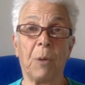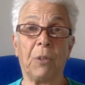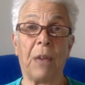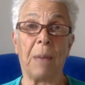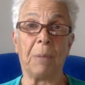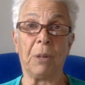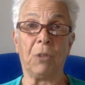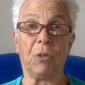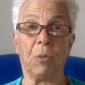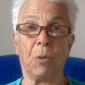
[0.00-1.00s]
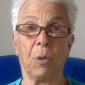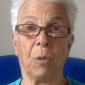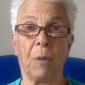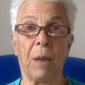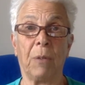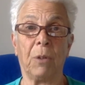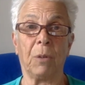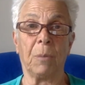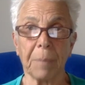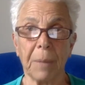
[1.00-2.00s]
what's happening to or around you.